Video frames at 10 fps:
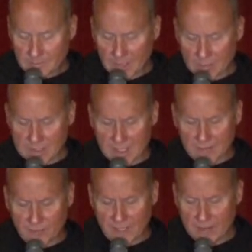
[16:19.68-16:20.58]
I was on a
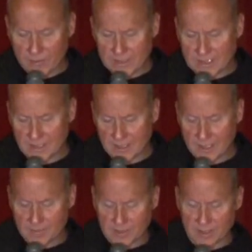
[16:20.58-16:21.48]
flight recently
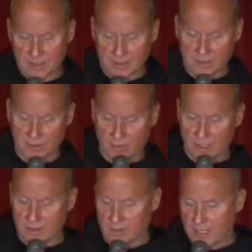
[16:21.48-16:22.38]
up to, to
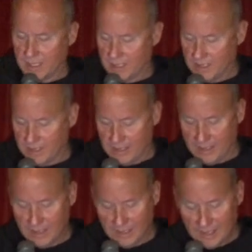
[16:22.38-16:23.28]
Toronto, Canada, and
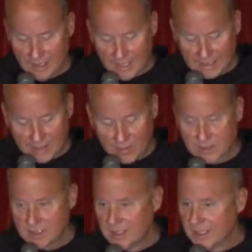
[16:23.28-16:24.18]
it's
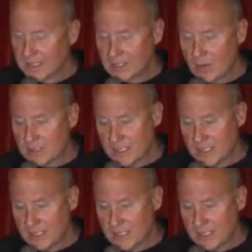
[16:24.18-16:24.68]
always it's always